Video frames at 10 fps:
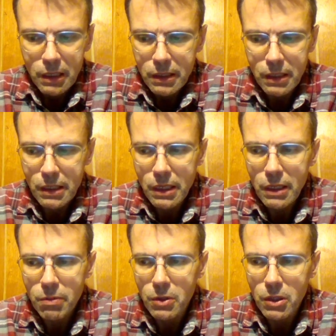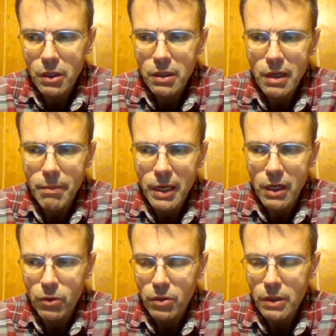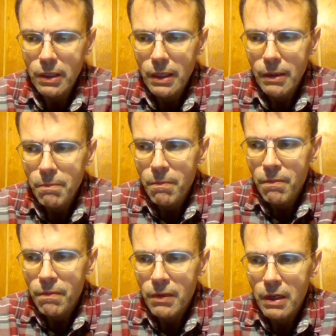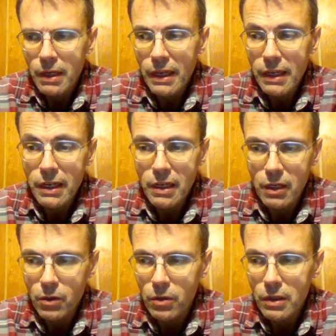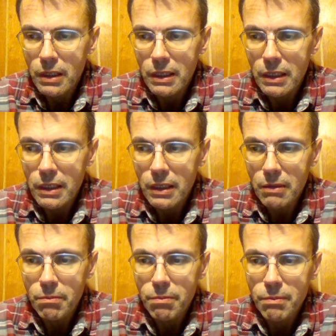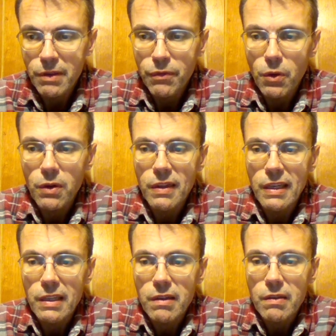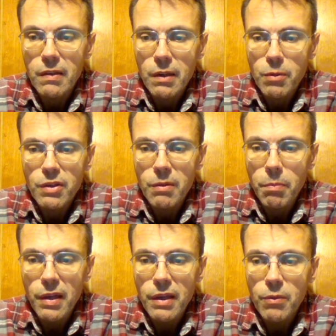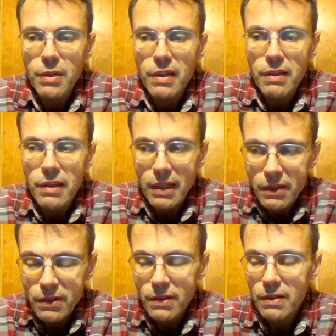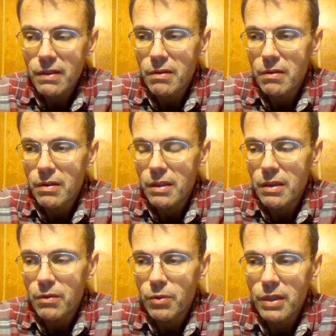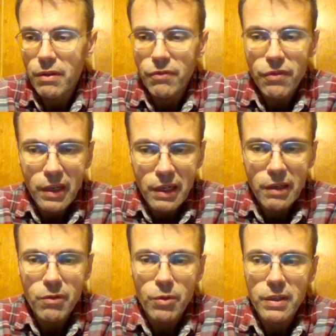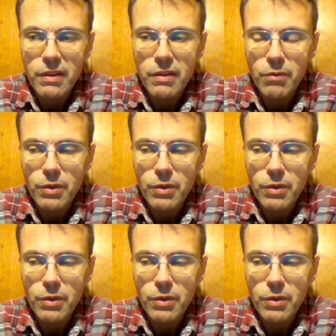the teeth would not come out. Yeah, anyhow. Before that, it was a play with the dents, with the filling, with